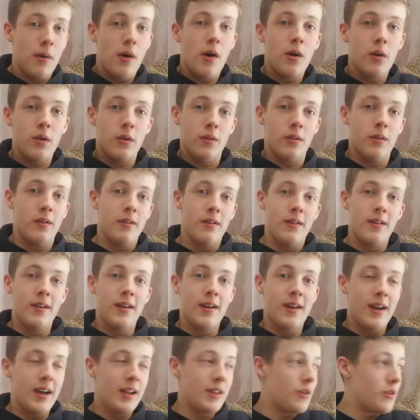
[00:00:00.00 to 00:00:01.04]
bottle,
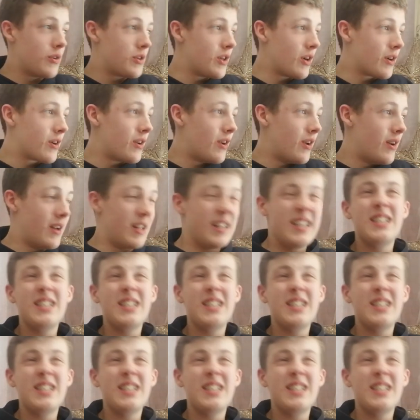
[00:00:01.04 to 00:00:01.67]
and they're sucking on it.